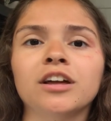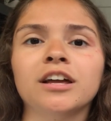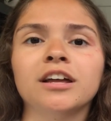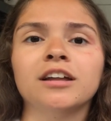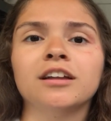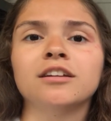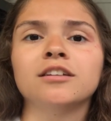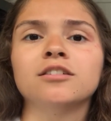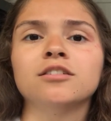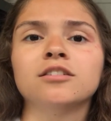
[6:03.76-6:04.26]

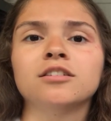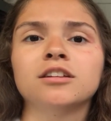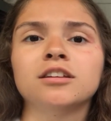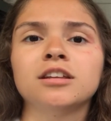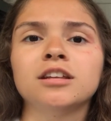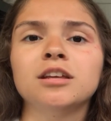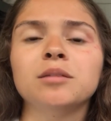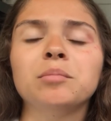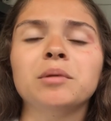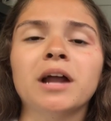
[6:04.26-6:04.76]
and
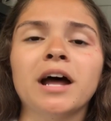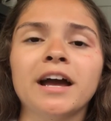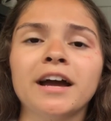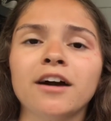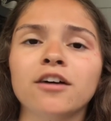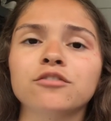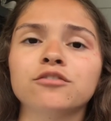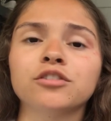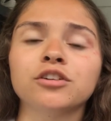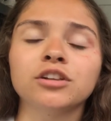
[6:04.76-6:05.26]
keep an eye
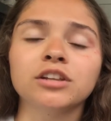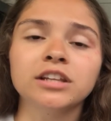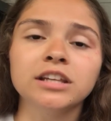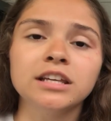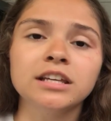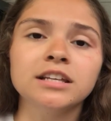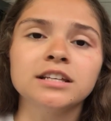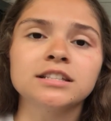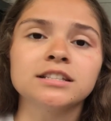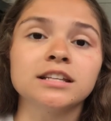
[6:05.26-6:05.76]
out for
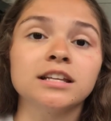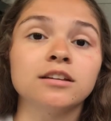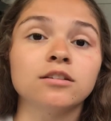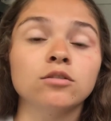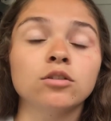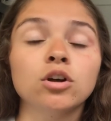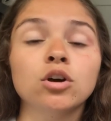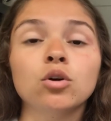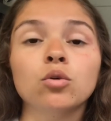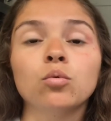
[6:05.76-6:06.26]
leaks,
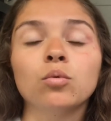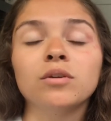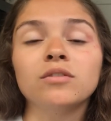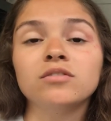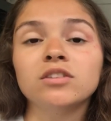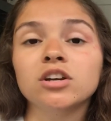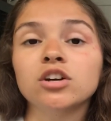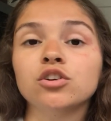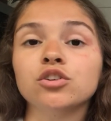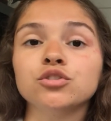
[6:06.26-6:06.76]
and when
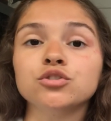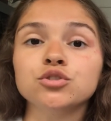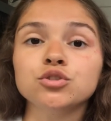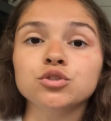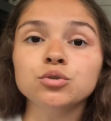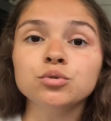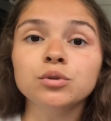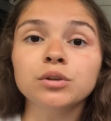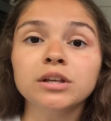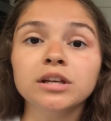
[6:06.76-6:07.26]
vehicles
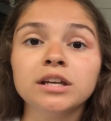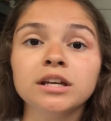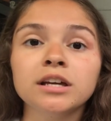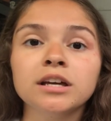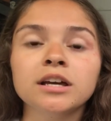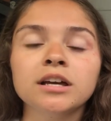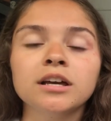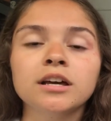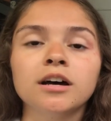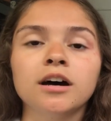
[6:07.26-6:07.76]
do
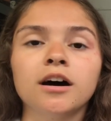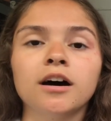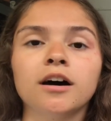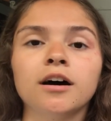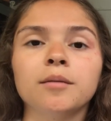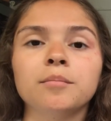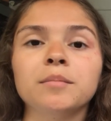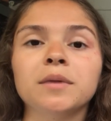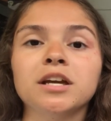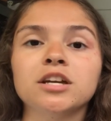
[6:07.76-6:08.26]
leak,
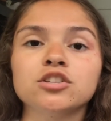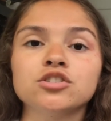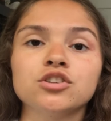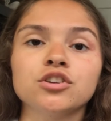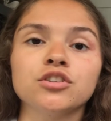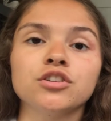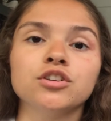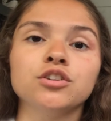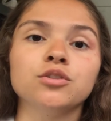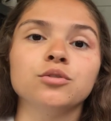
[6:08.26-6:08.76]
making
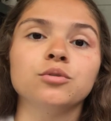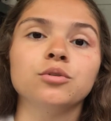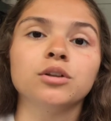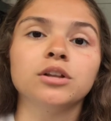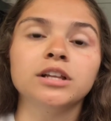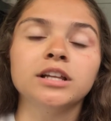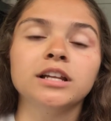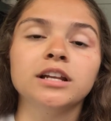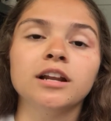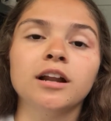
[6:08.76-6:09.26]
sure that you
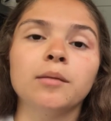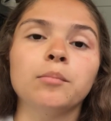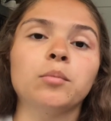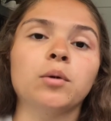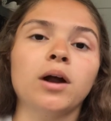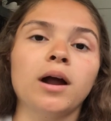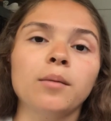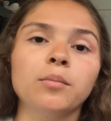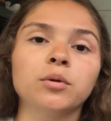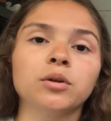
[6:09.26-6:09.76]
clean it up
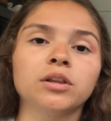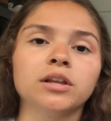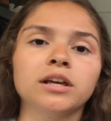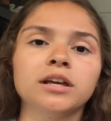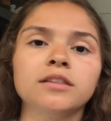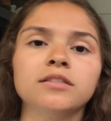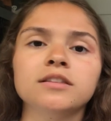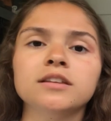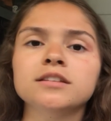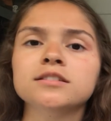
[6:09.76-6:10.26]

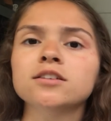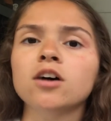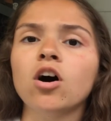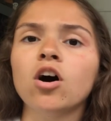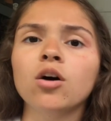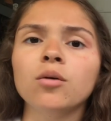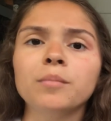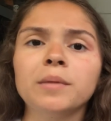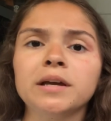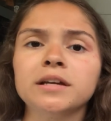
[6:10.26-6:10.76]
properly. These
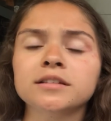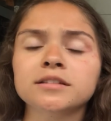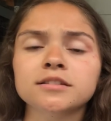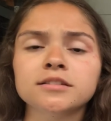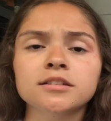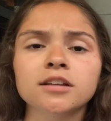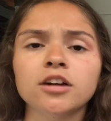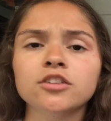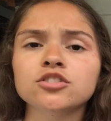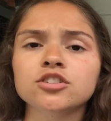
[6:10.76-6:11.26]
all make
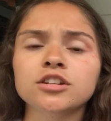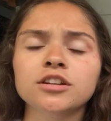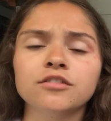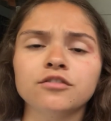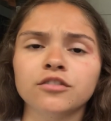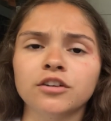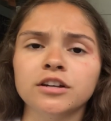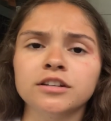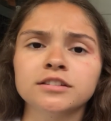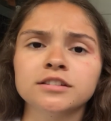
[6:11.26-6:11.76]
such a
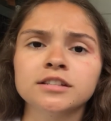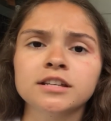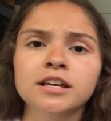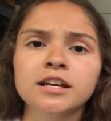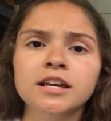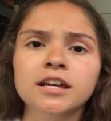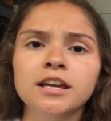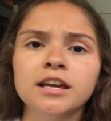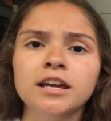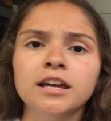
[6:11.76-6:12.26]
difference,
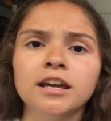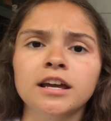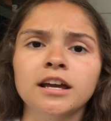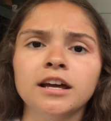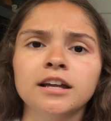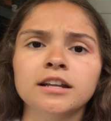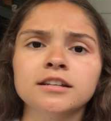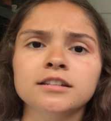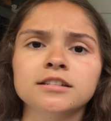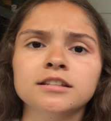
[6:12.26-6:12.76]

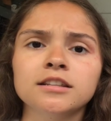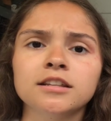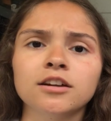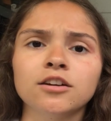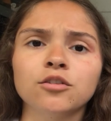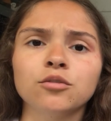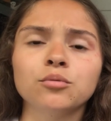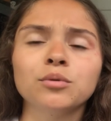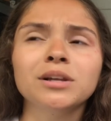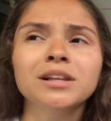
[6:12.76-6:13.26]
and
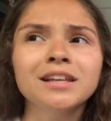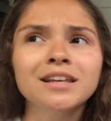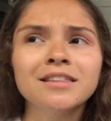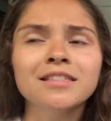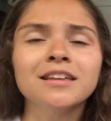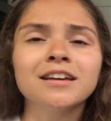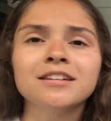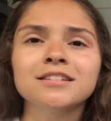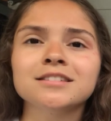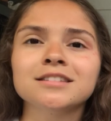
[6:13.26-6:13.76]
they're really
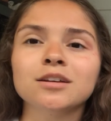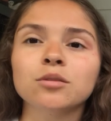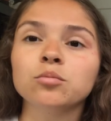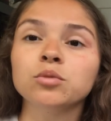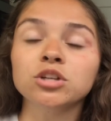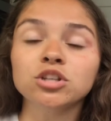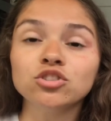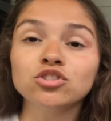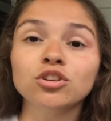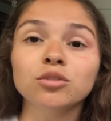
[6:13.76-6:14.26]
things that
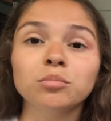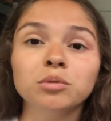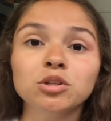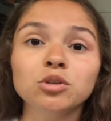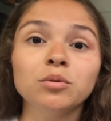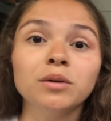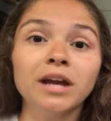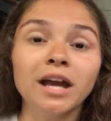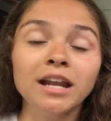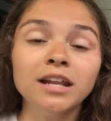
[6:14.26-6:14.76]
we should be
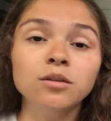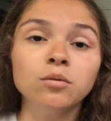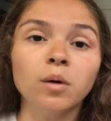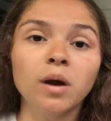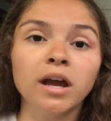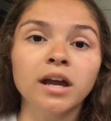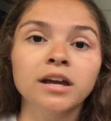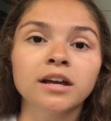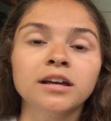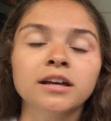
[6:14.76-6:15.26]
doing
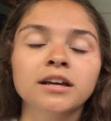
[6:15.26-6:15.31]
anyway.